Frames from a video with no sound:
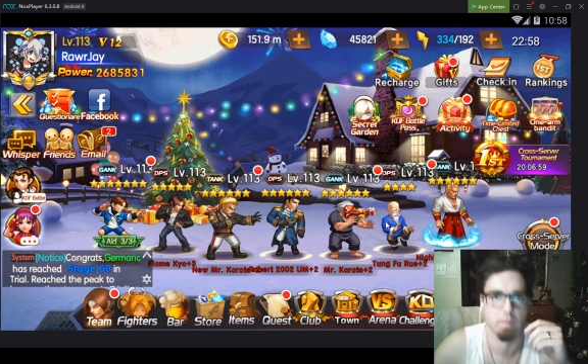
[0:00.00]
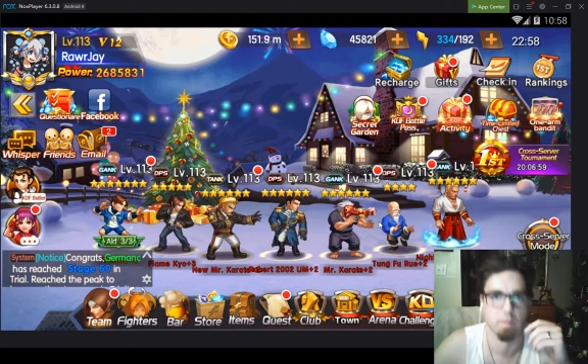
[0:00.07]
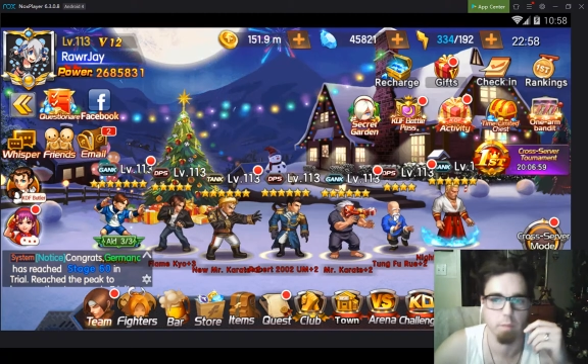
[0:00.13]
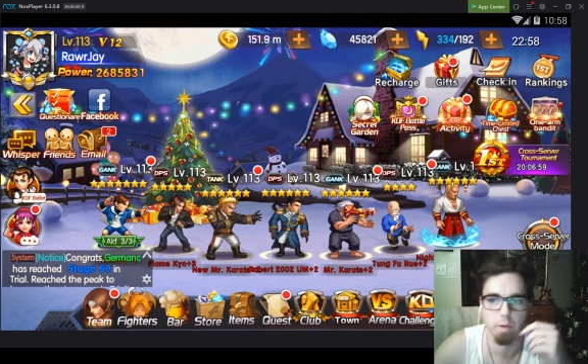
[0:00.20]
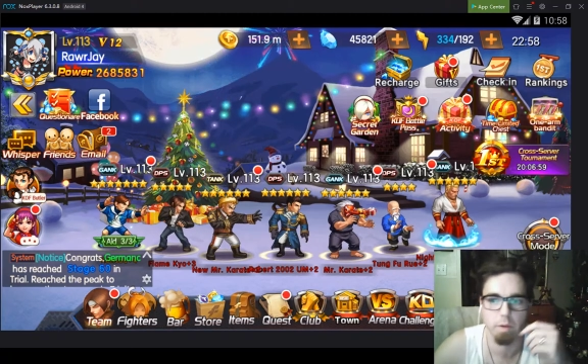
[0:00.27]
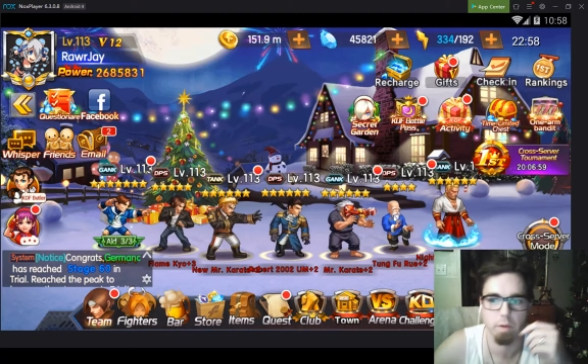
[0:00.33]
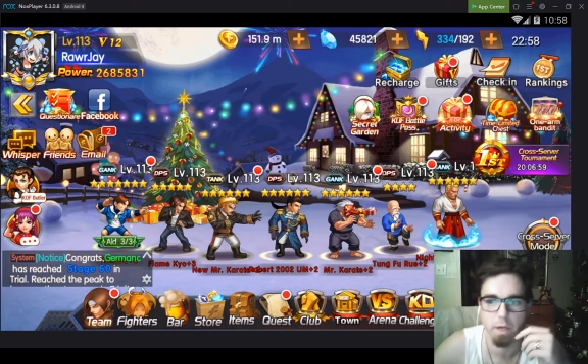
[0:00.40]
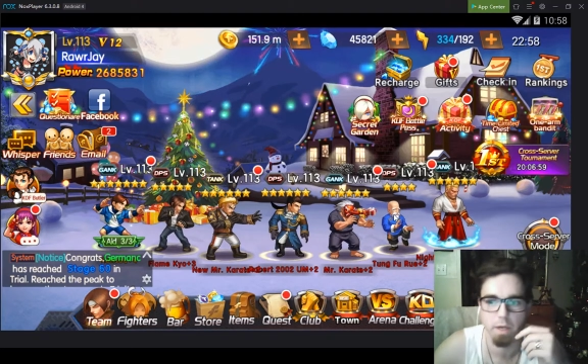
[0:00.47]

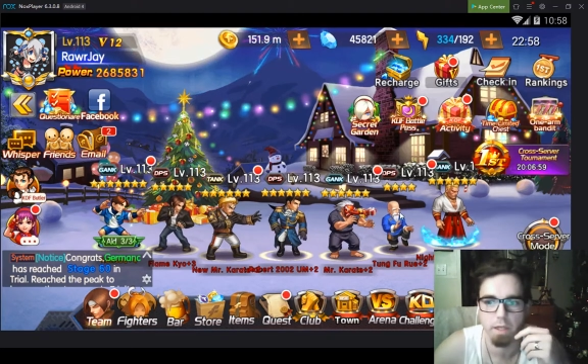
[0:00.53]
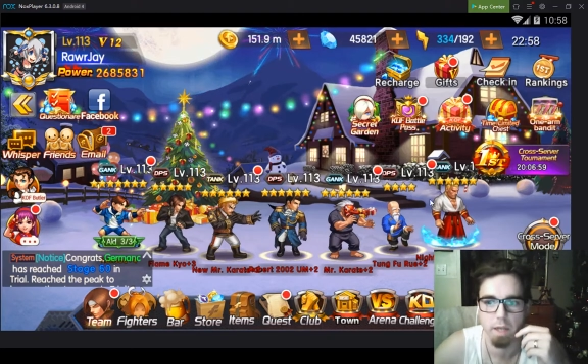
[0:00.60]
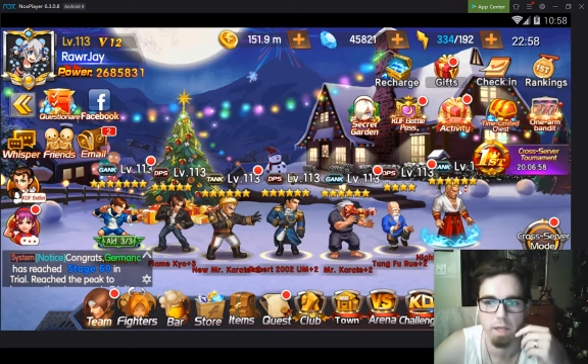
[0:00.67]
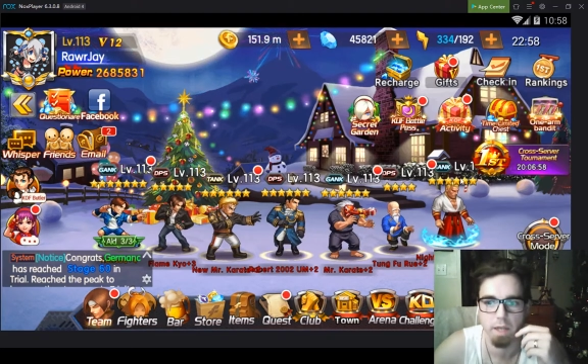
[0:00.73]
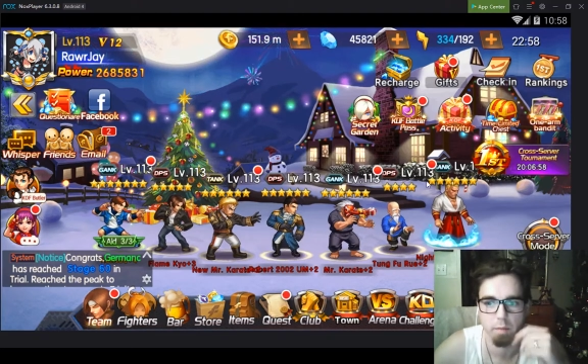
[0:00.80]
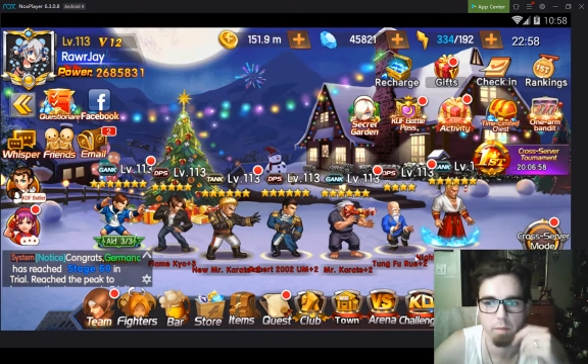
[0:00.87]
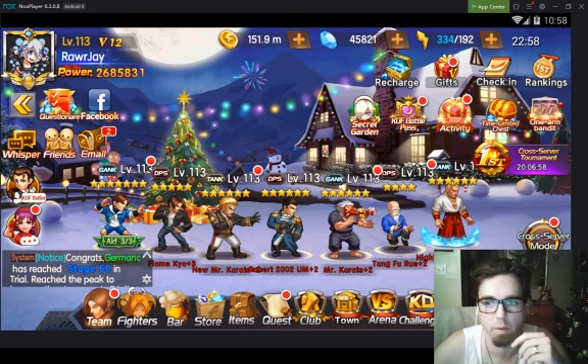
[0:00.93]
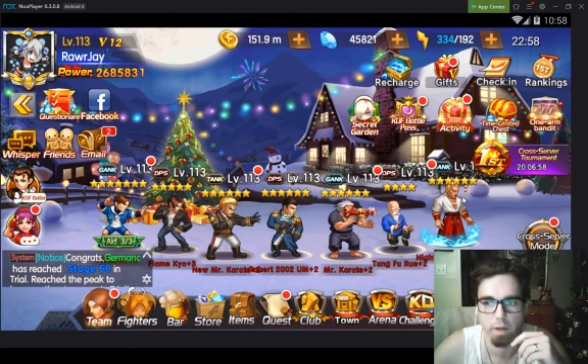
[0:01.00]
immunity at
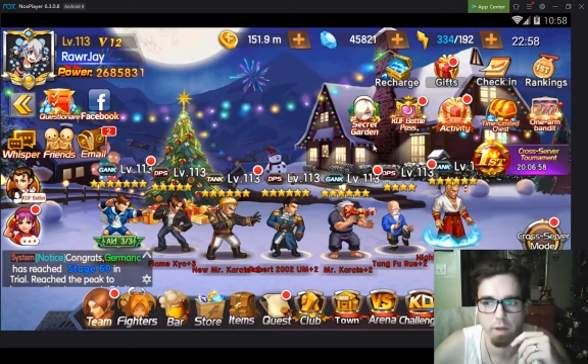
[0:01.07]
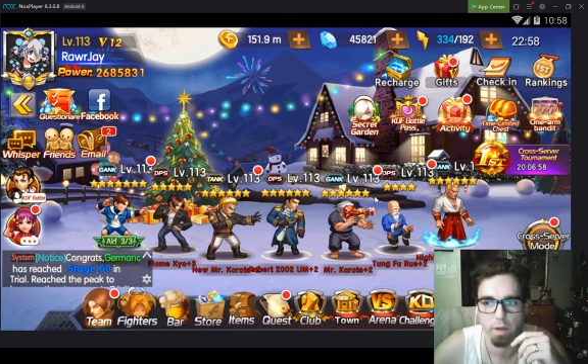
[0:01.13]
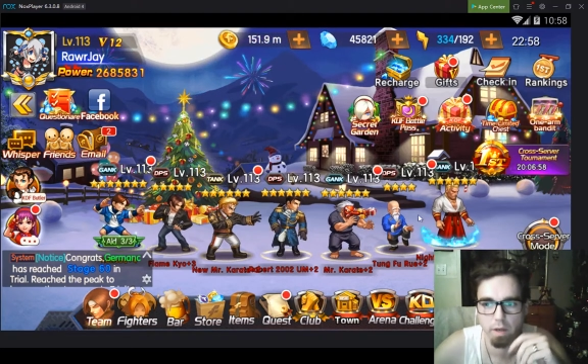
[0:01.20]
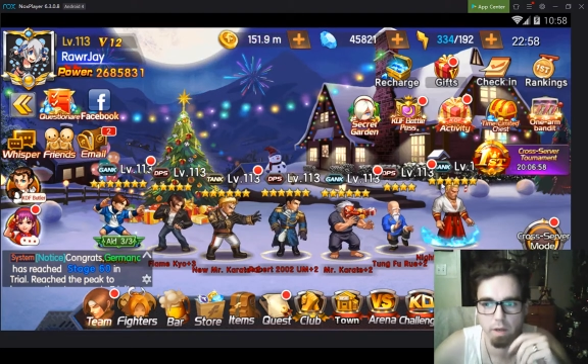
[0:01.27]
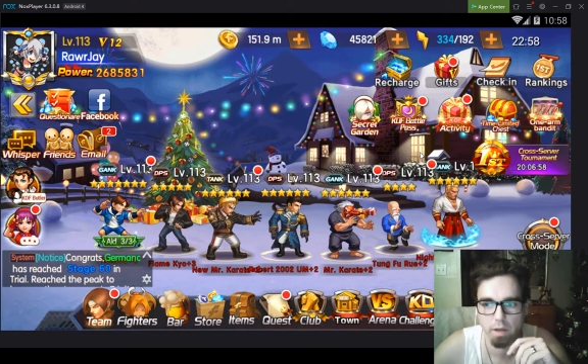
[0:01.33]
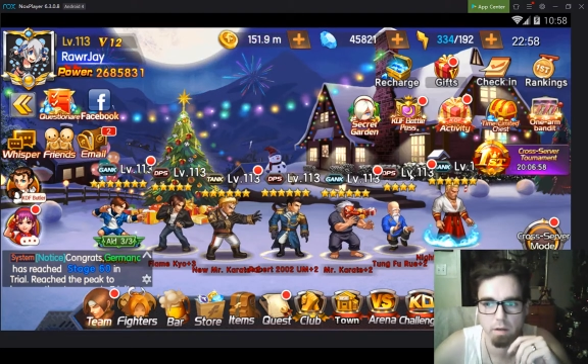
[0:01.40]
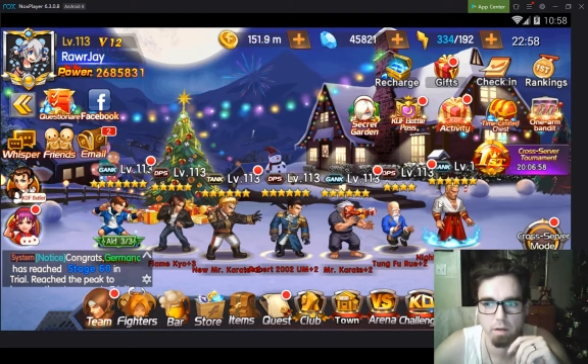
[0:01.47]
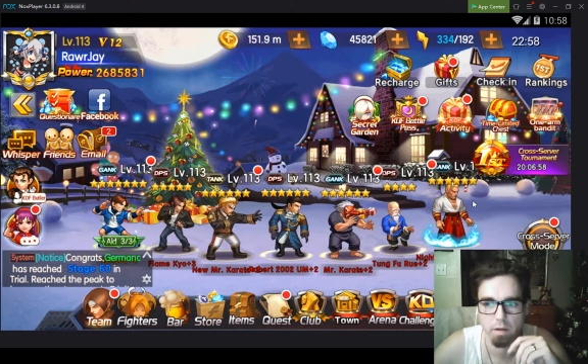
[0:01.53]
that point,
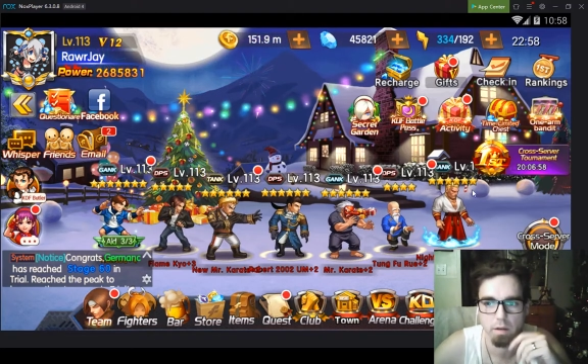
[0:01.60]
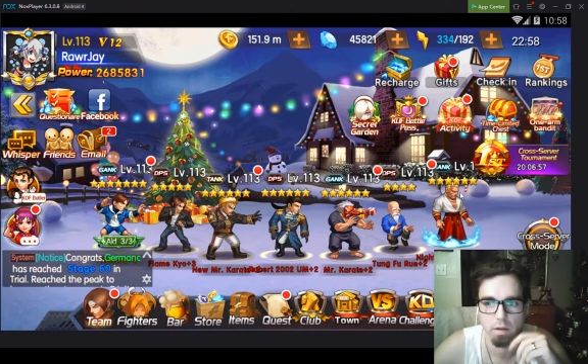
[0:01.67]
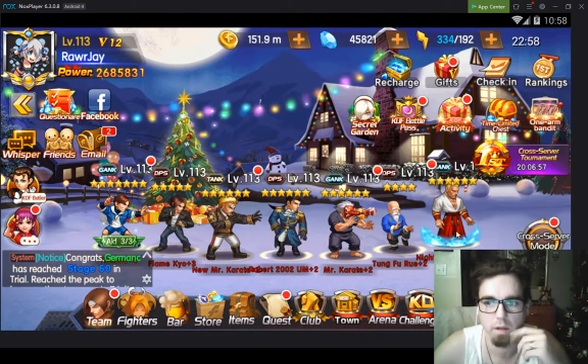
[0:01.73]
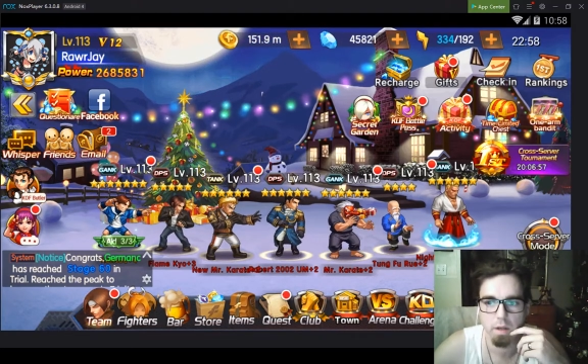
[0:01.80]
and it'll